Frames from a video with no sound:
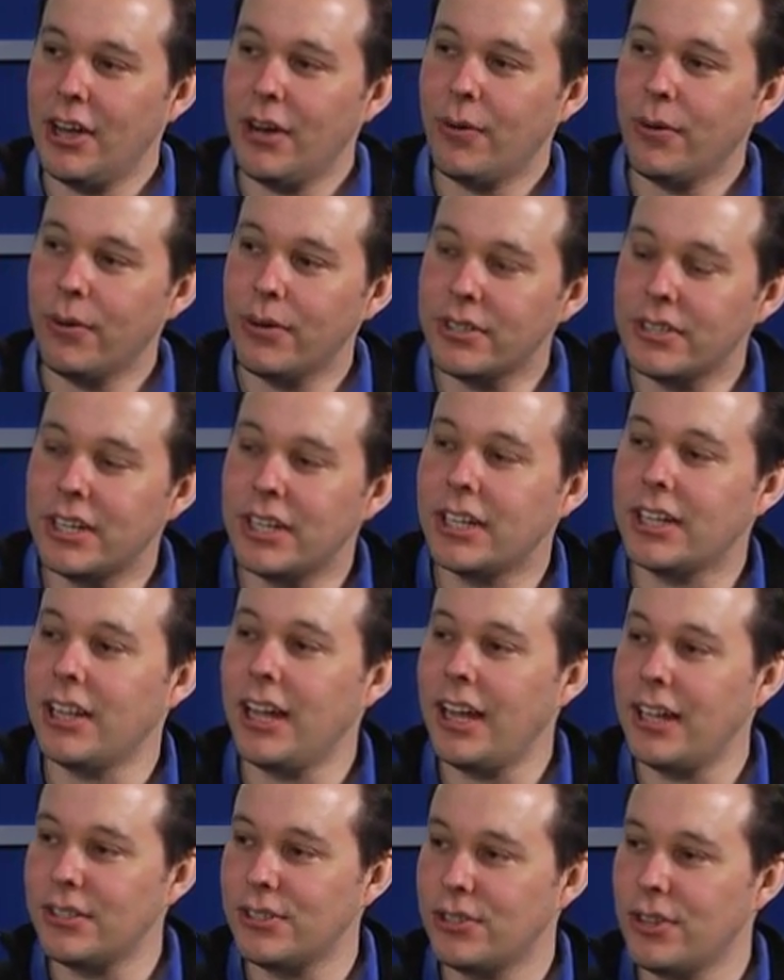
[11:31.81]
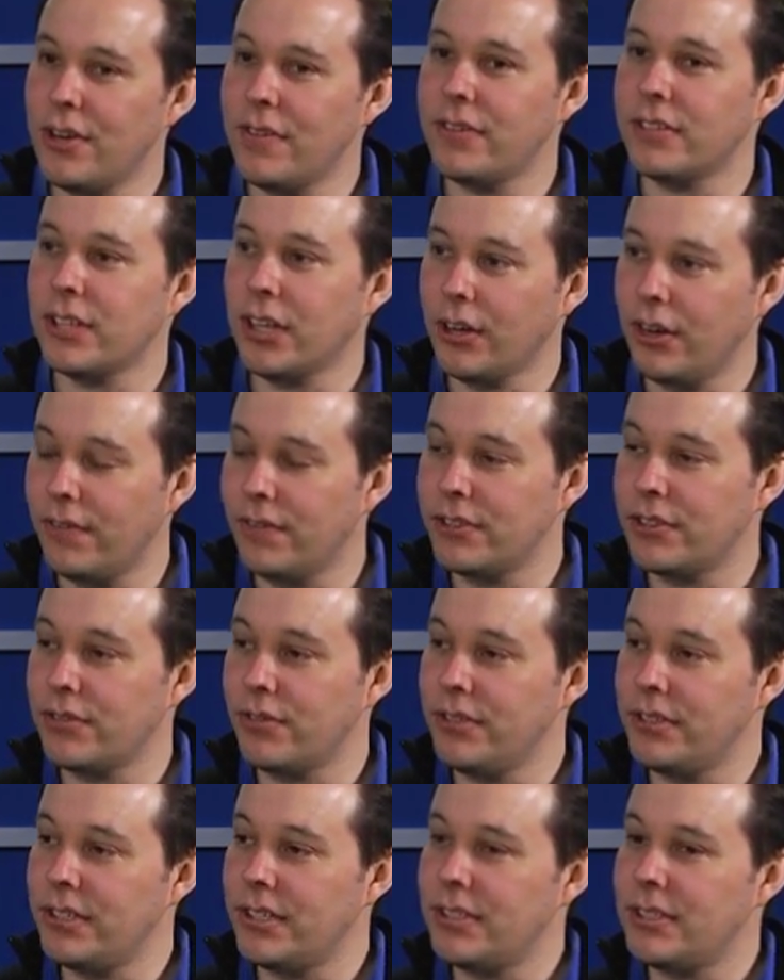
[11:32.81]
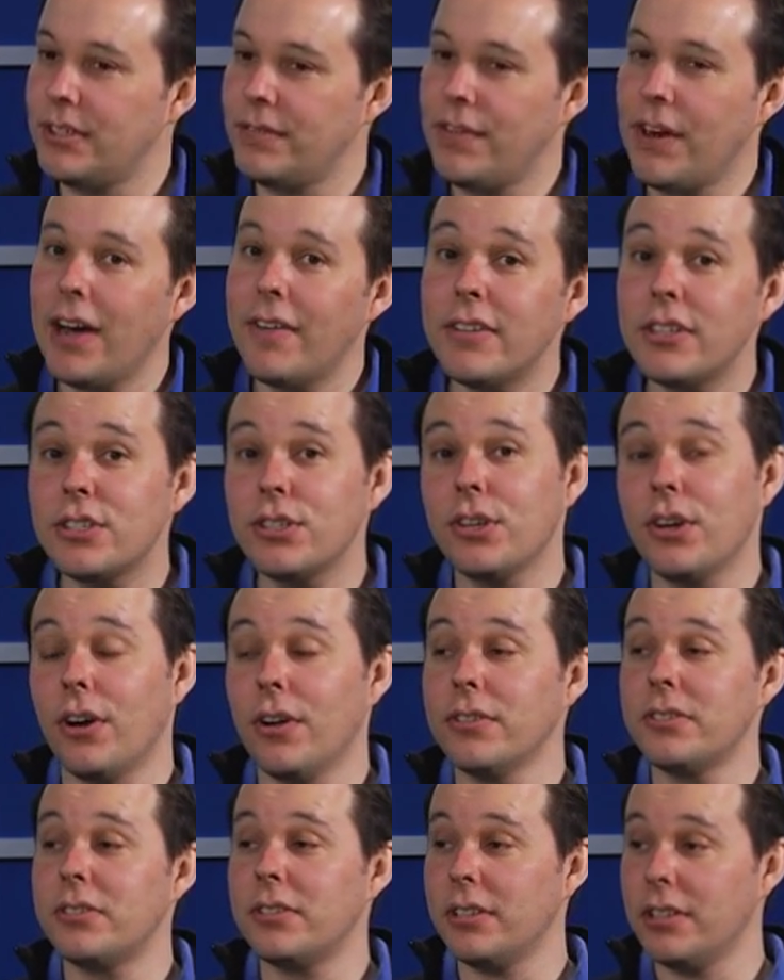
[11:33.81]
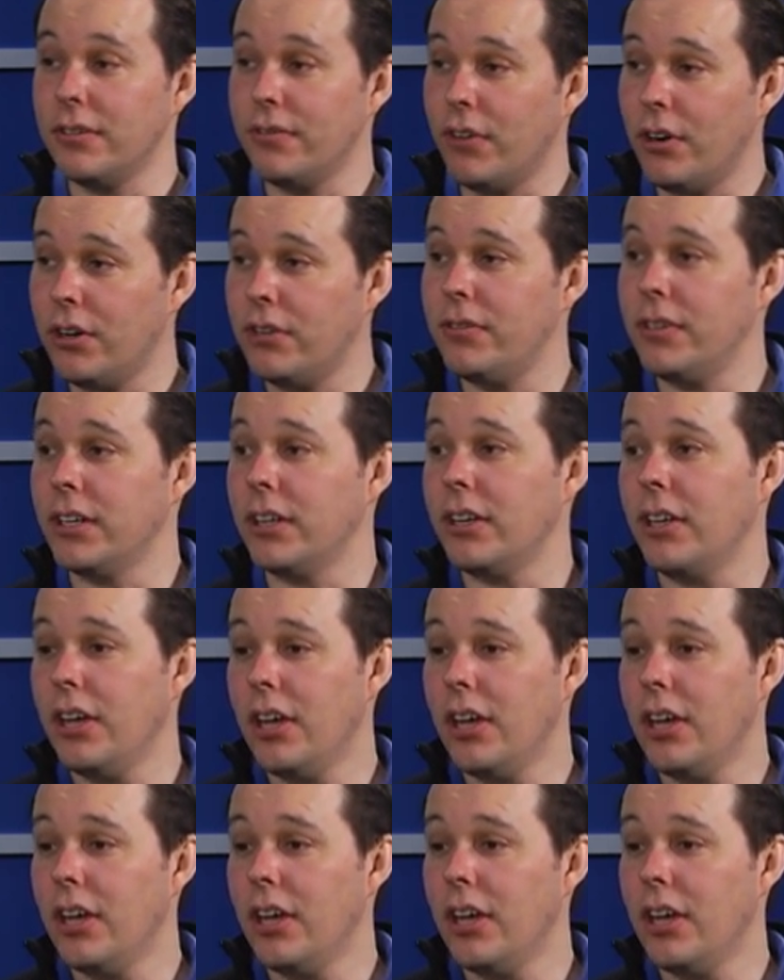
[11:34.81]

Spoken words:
Whereas in a cloud service like Office 365, it's constantly evolving.